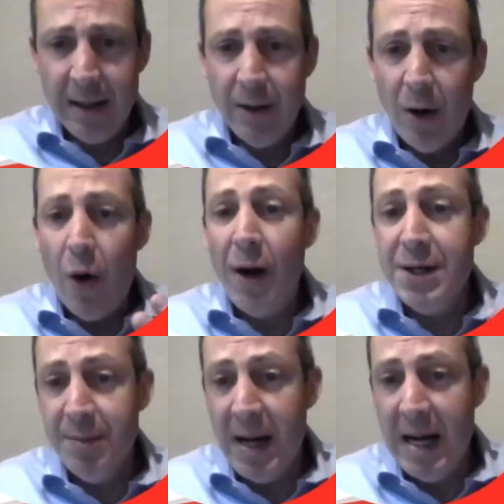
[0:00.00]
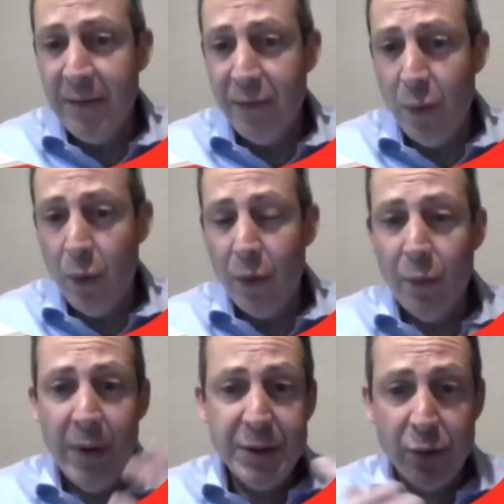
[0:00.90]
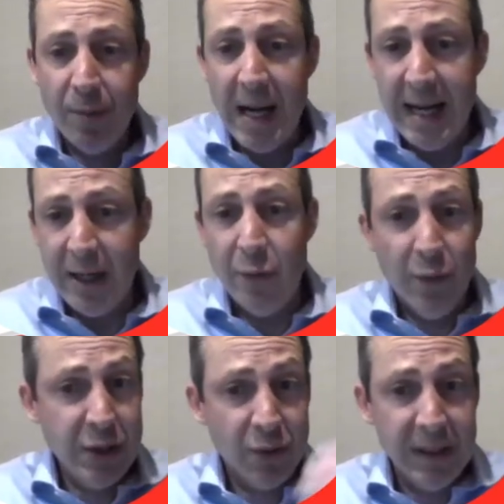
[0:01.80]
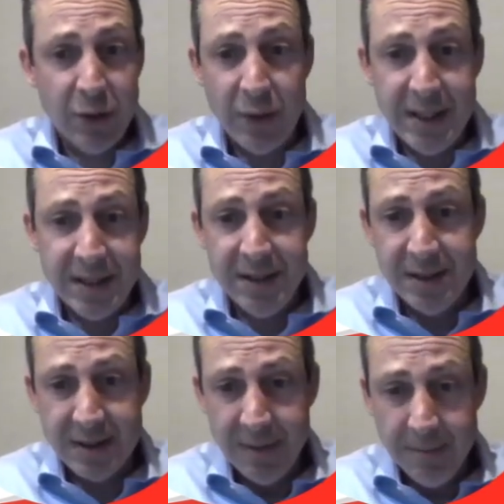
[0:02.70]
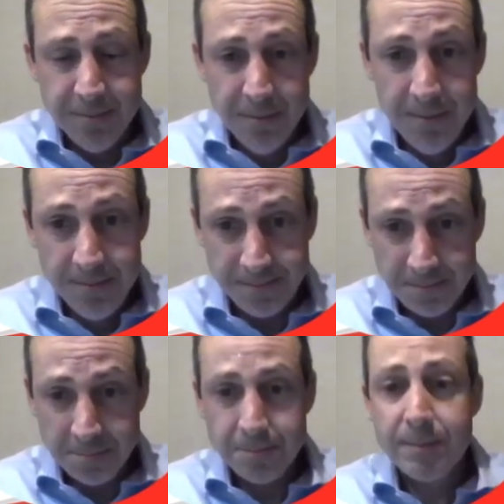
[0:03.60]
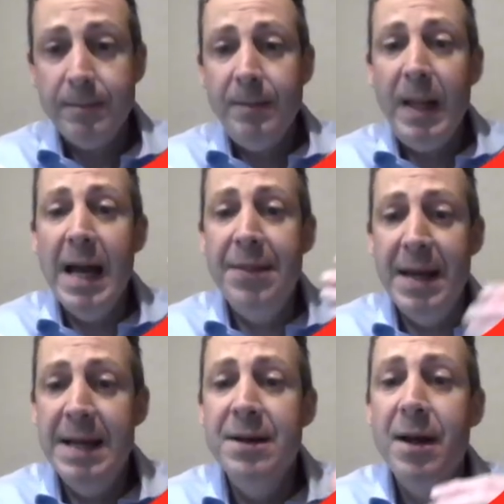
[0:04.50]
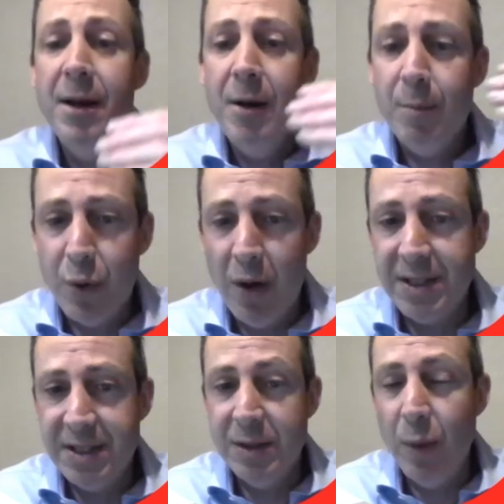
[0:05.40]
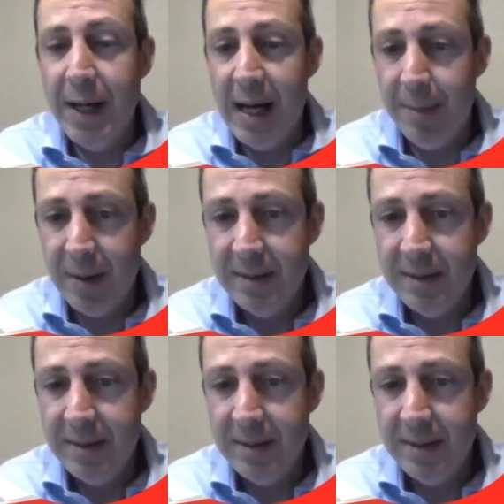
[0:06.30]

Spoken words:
high demand for the rental market, rental increases, and then prices went up.